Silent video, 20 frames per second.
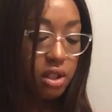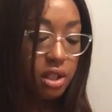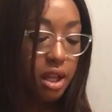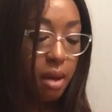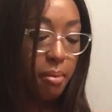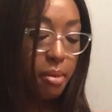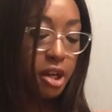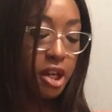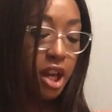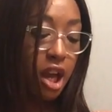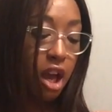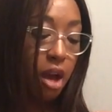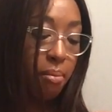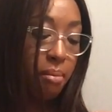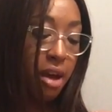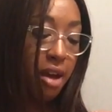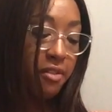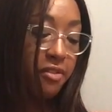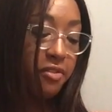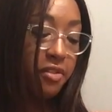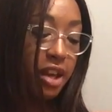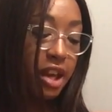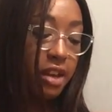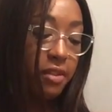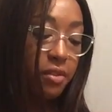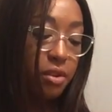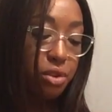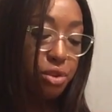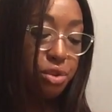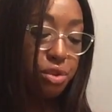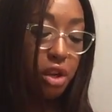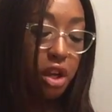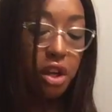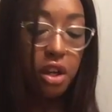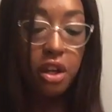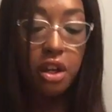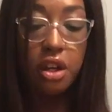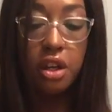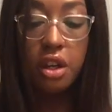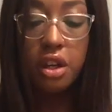Summer Yam, my favorite
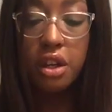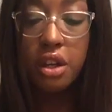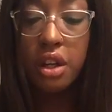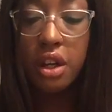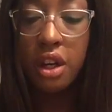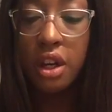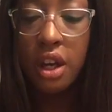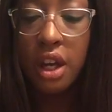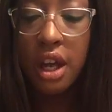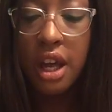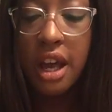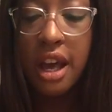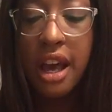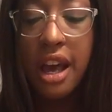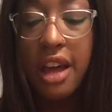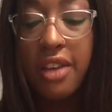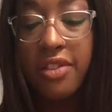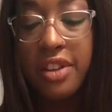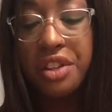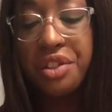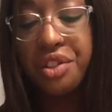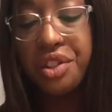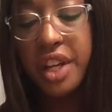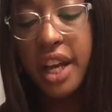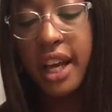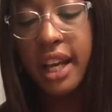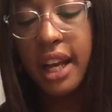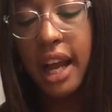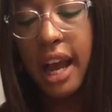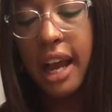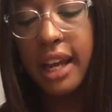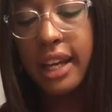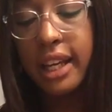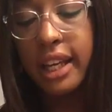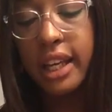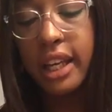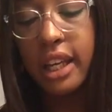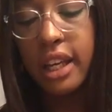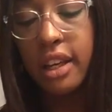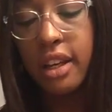shade. And this shade,
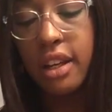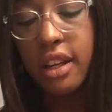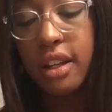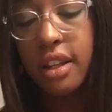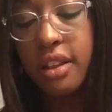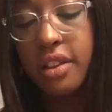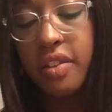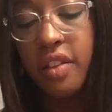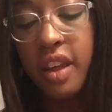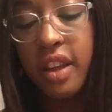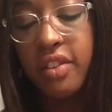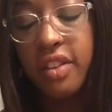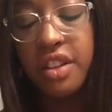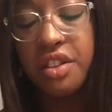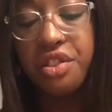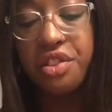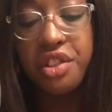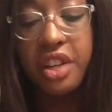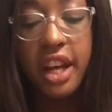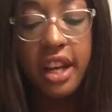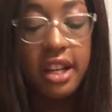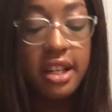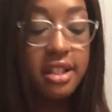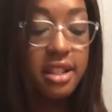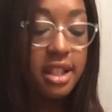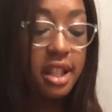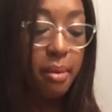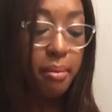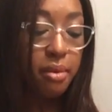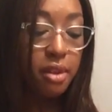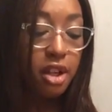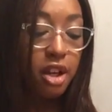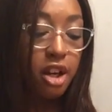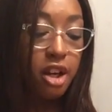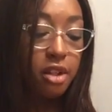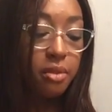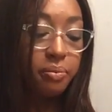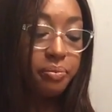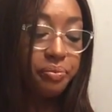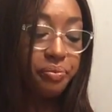I think this shade is
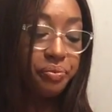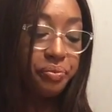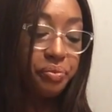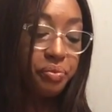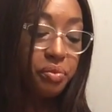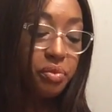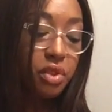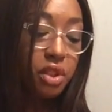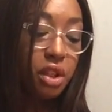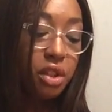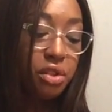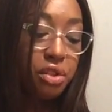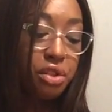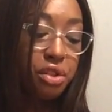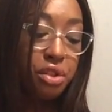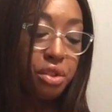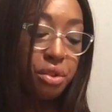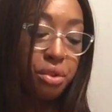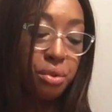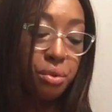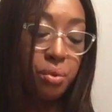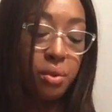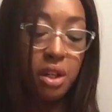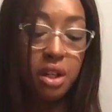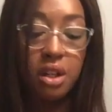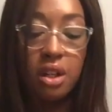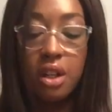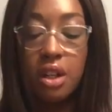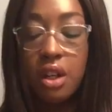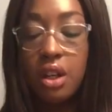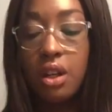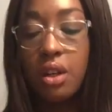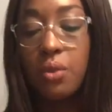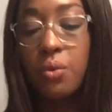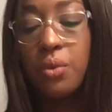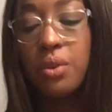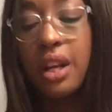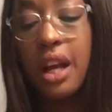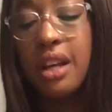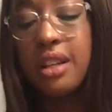similar to,
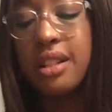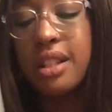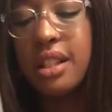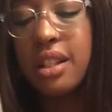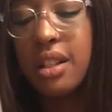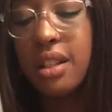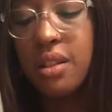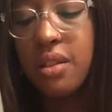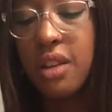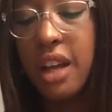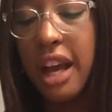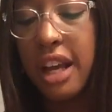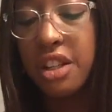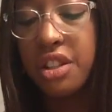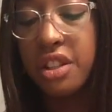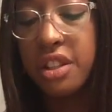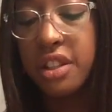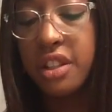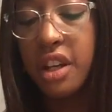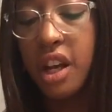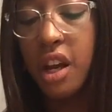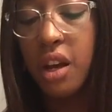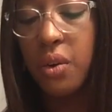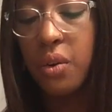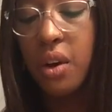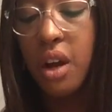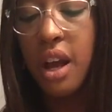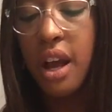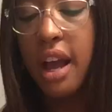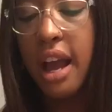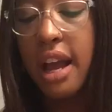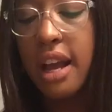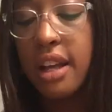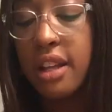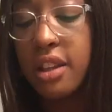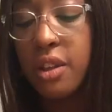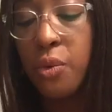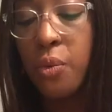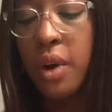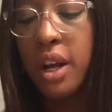well, not, actually no.
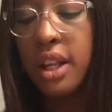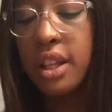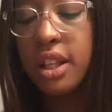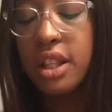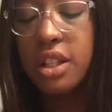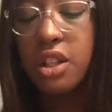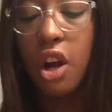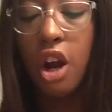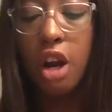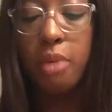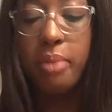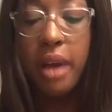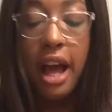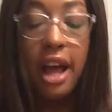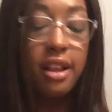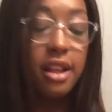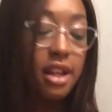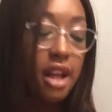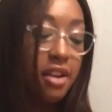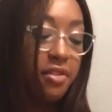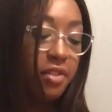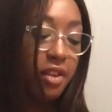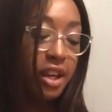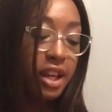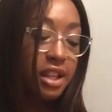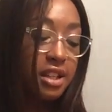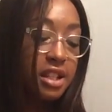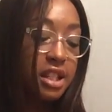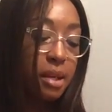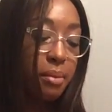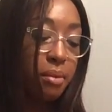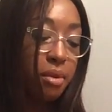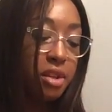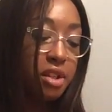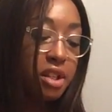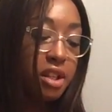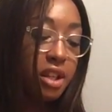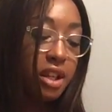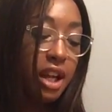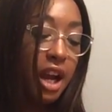The one in the Tarte palette, I feel like it's similar
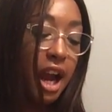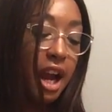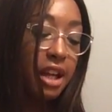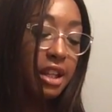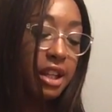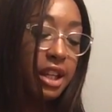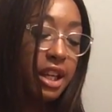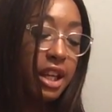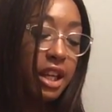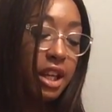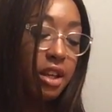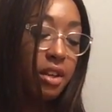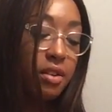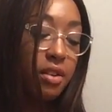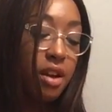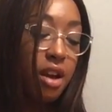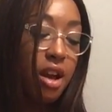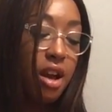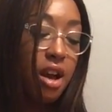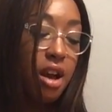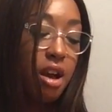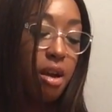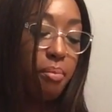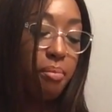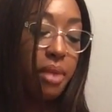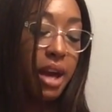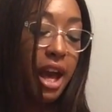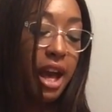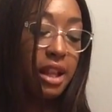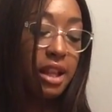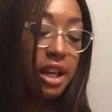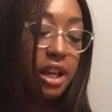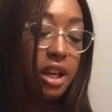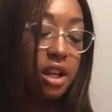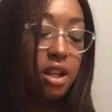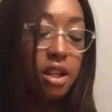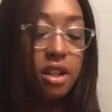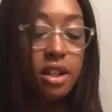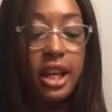to the Kylie palette.